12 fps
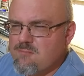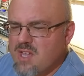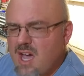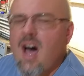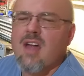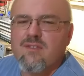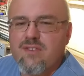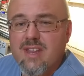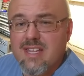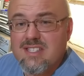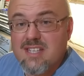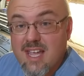
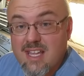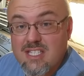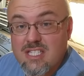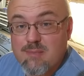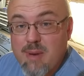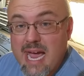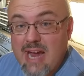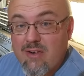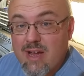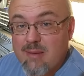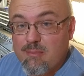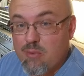
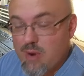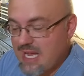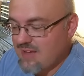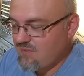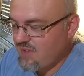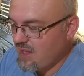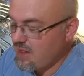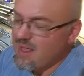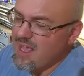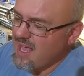confidence-inspiring brake feel.